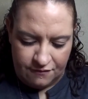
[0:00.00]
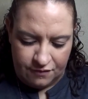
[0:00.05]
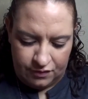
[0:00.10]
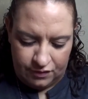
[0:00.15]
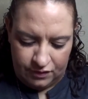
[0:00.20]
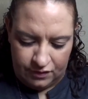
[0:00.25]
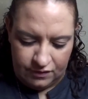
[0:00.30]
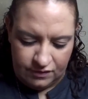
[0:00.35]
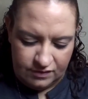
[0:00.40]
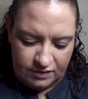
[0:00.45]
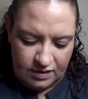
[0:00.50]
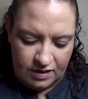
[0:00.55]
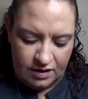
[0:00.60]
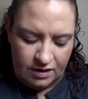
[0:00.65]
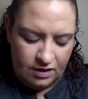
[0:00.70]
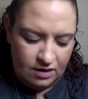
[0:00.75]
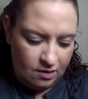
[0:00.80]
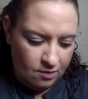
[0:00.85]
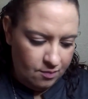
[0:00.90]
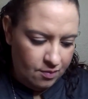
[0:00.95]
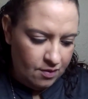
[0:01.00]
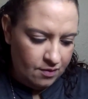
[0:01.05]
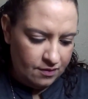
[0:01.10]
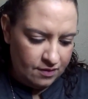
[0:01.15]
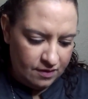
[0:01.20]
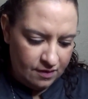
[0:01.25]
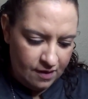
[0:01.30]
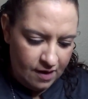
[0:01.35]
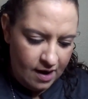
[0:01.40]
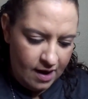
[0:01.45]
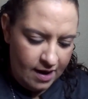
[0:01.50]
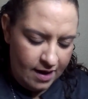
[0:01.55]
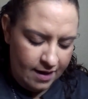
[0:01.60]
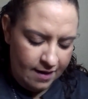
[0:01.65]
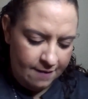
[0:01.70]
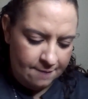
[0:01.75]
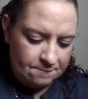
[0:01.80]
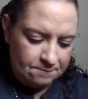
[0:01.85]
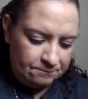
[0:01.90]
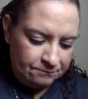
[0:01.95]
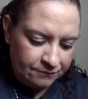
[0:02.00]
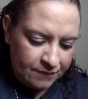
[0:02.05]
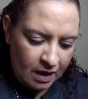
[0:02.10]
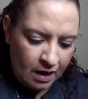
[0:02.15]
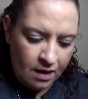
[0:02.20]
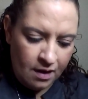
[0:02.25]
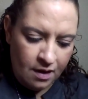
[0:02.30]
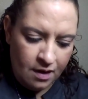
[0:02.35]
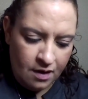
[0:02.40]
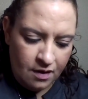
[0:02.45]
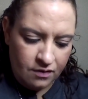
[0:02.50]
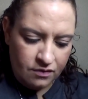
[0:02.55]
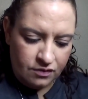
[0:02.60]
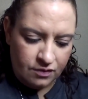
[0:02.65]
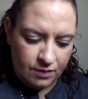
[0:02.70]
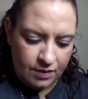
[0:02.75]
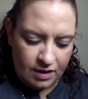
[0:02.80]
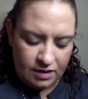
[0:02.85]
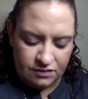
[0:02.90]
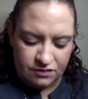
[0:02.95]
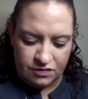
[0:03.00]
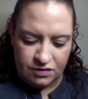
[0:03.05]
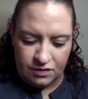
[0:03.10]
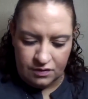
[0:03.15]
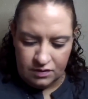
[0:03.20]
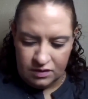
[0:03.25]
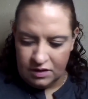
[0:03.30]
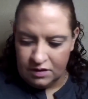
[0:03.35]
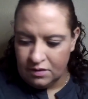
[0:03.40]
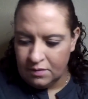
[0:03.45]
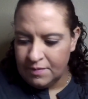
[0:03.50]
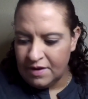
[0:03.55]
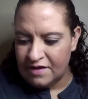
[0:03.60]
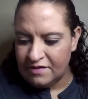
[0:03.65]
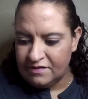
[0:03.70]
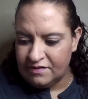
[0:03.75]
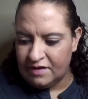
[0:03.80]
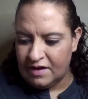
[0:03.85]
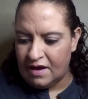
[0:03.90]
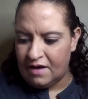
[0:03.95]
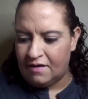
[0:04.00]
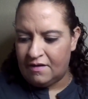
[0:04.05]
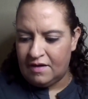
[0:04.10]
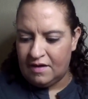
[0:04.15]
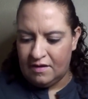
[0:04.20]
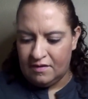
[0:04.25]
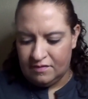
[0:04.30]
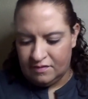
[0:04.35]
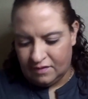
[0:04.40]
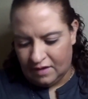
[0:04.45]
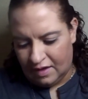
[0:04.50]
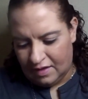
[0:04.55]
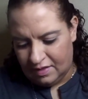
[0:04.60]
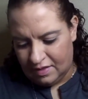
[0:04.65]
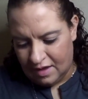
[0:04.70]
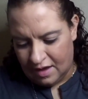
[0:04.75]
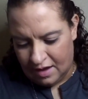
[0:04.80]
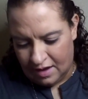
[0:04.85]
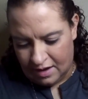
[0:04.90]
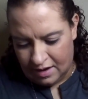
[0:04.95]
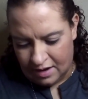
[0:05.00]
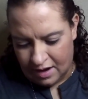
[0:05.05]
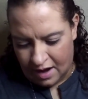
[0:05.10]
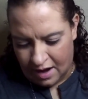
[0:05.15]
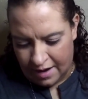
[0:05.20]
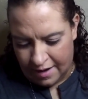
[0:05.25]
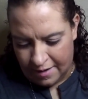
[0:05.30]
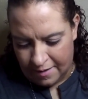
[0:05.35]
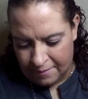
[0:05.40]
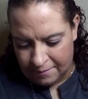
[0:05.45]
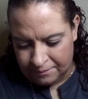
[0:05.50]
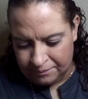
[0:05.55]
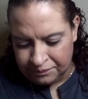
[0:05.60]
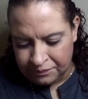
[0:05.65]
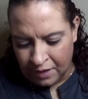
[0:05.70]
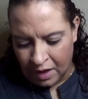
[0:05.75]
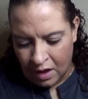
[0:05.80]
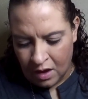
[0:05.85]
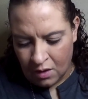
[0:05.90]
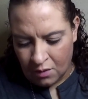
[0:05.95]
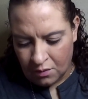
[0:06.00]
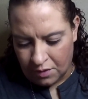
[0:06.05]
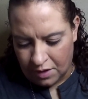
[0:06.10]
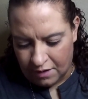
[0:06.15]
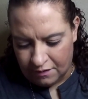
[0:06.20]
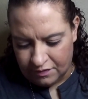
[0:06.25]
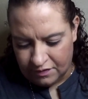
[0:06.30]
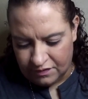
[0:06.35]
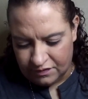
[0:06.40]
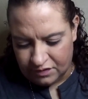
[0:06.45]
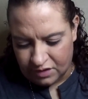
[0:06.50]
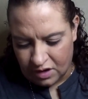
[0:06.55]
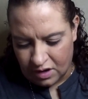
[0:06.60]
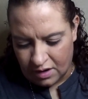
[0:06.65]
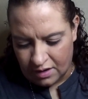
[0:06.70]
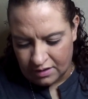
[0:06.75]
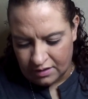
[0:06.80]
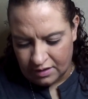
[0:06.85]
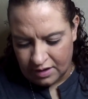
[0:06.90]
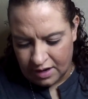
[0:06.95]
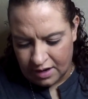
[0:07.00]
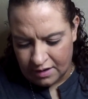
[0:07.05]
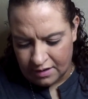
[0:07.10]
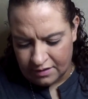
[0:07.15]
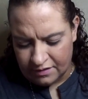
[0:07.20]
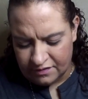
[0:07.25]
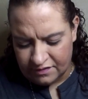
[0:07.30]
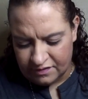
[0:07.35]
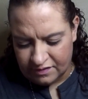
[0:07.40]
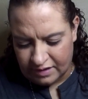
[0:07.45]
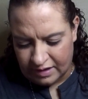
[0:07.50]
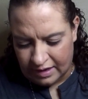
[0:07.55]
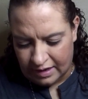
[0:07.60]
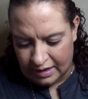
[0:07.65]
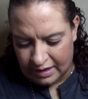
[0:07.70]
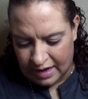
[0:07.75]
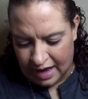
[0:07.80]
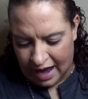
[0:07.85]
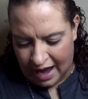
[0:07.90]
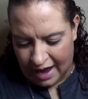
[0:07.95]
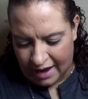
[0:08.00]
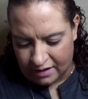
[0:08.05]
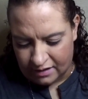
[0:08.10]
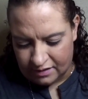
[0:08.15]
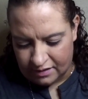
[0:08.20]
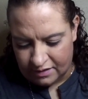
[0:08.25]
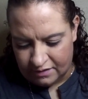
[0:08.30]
using it. You don't poke your eye. So we got two little mascaras, and then we have this Garnier Skin Active